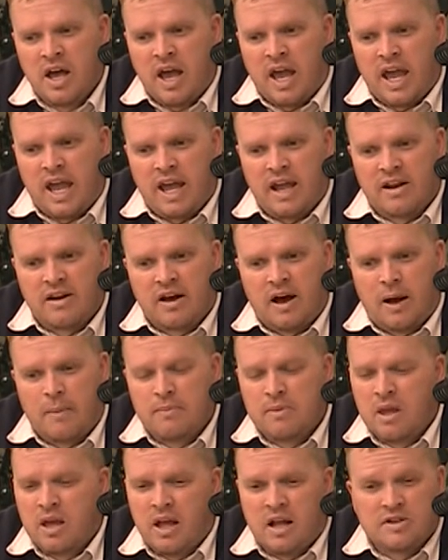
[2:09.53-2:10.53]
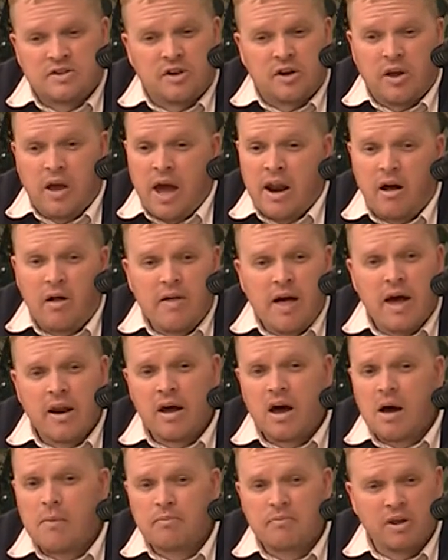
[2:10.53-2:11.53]
And so you add all that
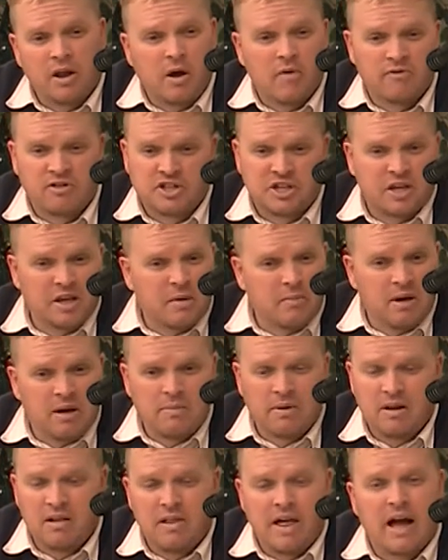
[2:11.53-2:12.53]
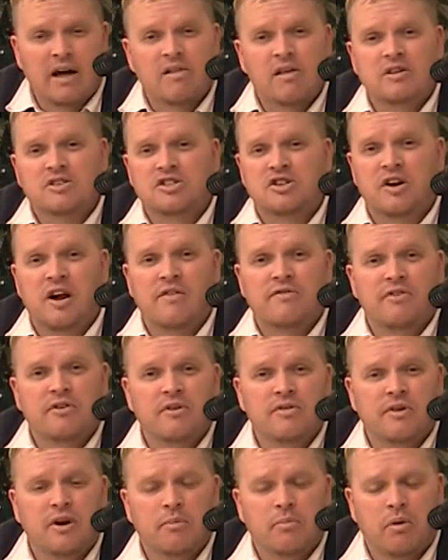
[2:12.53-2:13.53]
up, you know, Virginia maybe lackluster effort
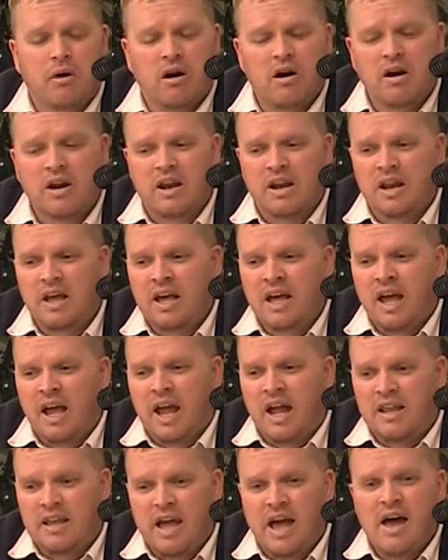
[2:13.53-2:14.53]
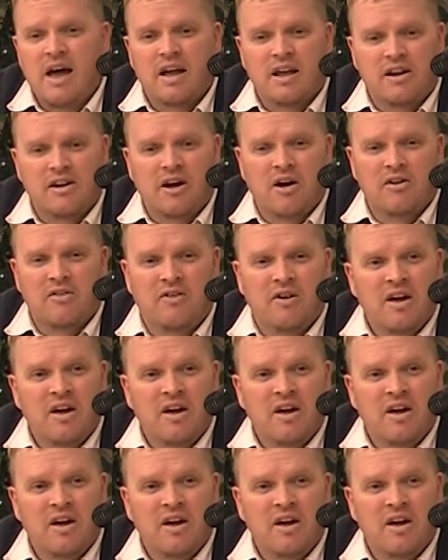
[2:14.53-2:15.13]
on their part. And yeah, you know,